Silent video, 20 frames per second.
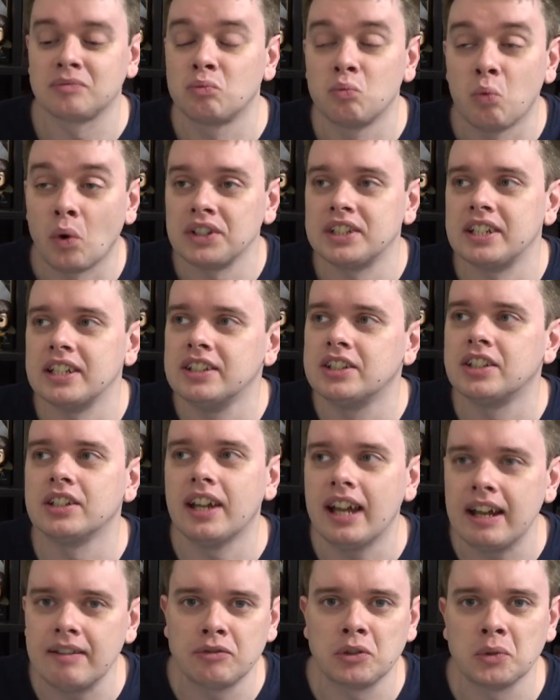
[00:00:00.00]
wanting
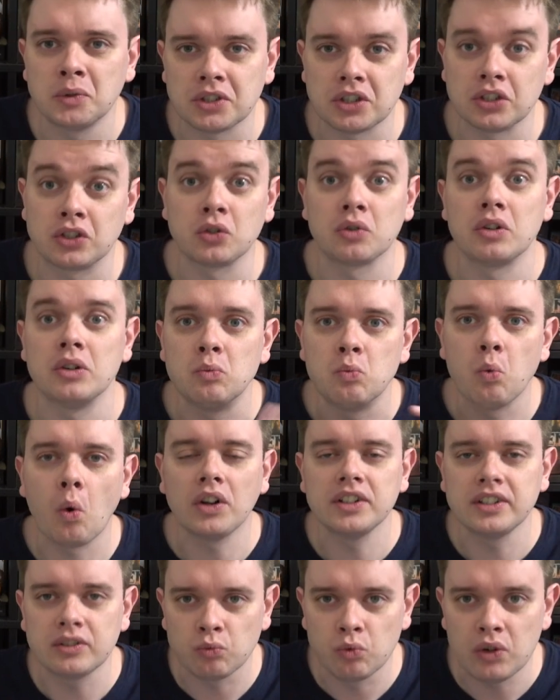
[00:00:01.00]
to influence the story,
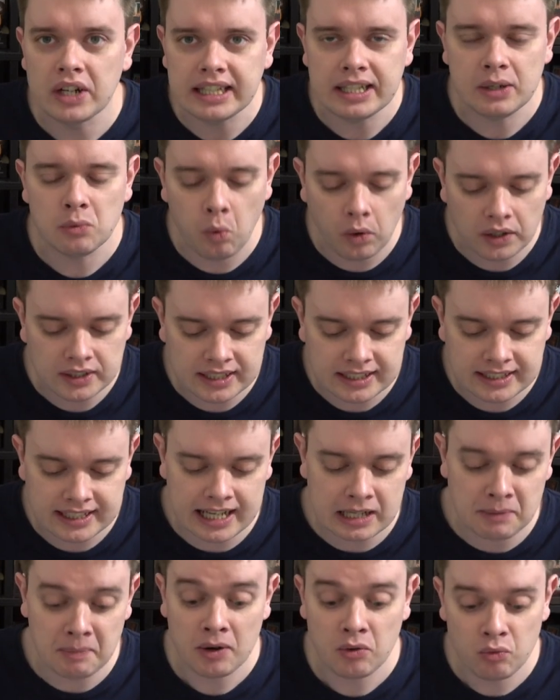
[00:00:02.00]
want, really wanting to
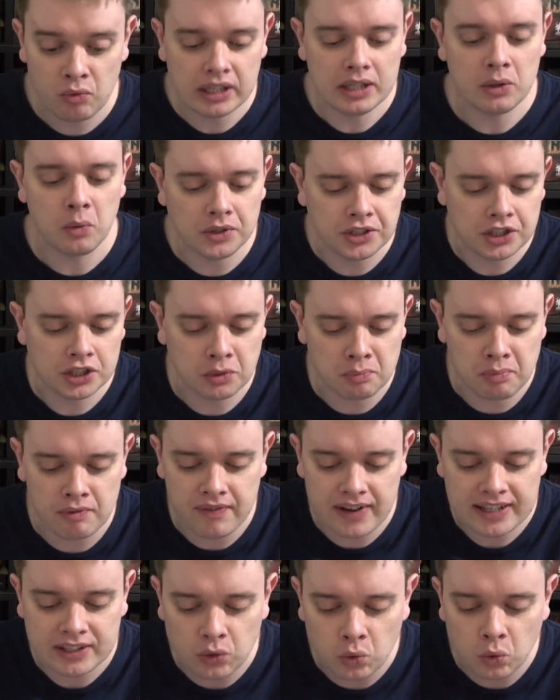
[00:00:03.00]
help out, really wanting to
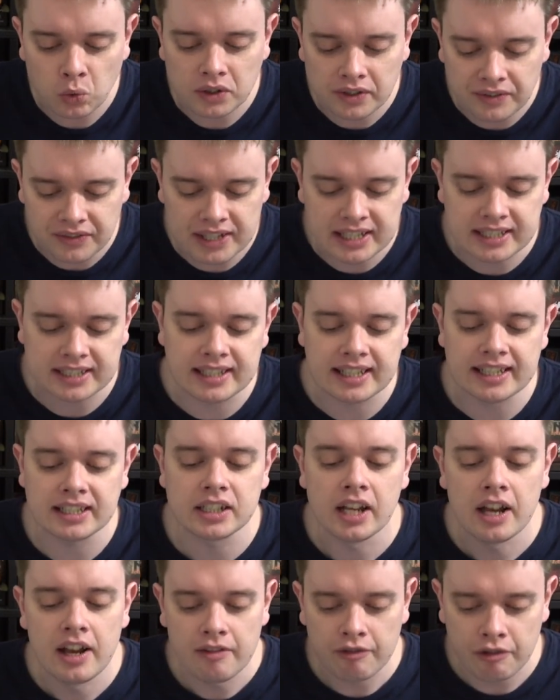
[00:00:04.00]
prevent all of these
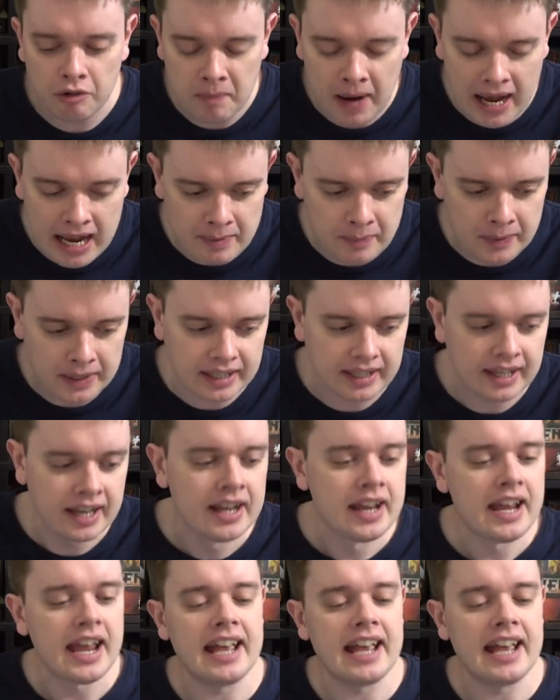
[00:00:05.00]
things from happening.